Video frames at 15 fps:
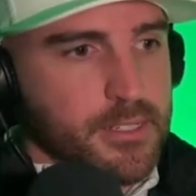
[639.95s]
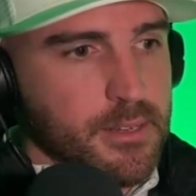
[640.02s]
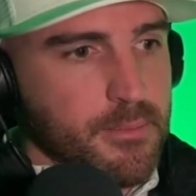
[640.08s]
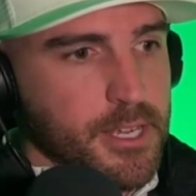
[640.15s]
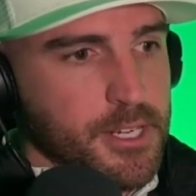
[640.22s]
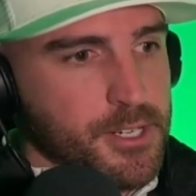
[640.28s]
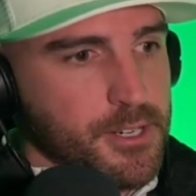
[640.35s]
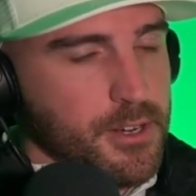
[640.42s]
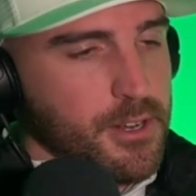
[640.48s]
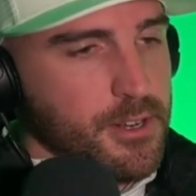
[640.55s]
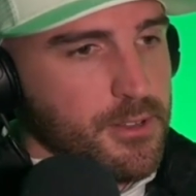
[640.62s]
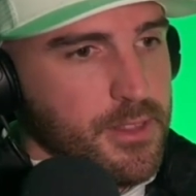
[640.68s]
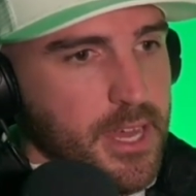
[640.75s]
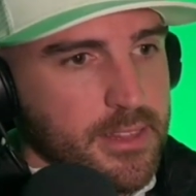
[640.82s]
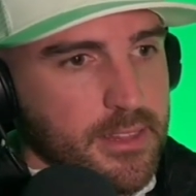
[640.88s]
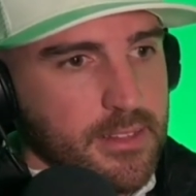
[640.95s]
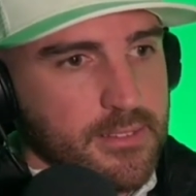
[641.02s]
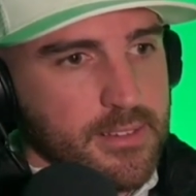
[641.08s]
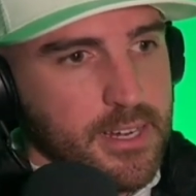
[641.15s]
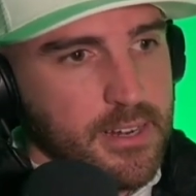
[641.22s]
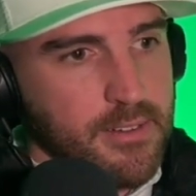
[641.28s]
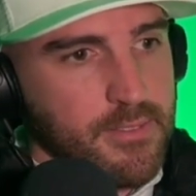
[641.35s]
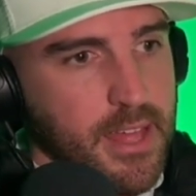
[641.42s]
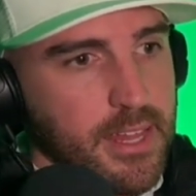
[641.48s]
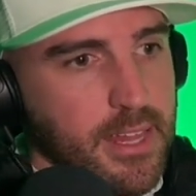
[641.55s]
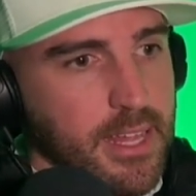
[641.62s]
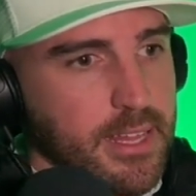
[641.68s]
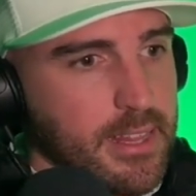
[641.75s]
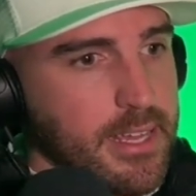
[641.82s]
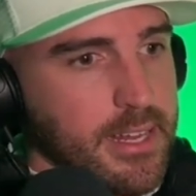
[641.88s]
To make sure to do that, that's kind of that
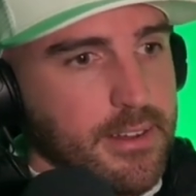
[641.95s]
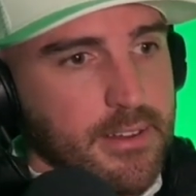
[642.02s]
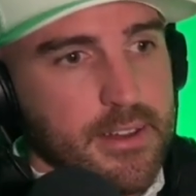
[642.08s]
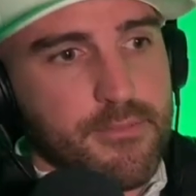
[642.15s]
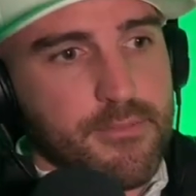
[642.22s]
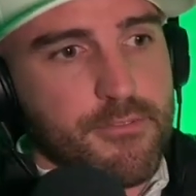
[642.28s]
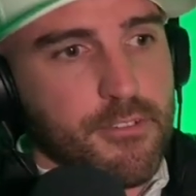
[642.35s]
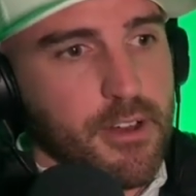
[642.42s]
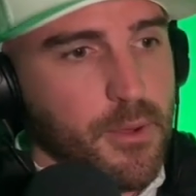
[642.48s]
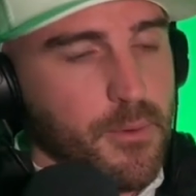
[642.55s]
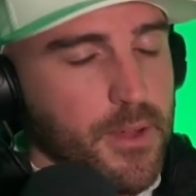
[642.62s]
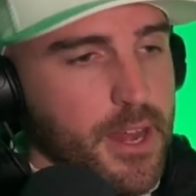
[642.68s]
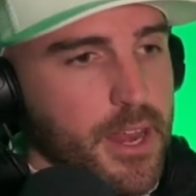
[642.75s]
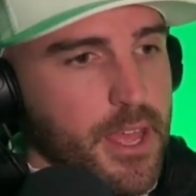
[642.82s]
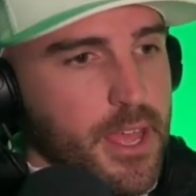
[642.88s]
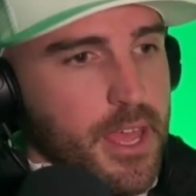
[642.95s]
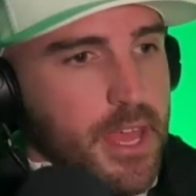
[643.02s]
like light and infrequent,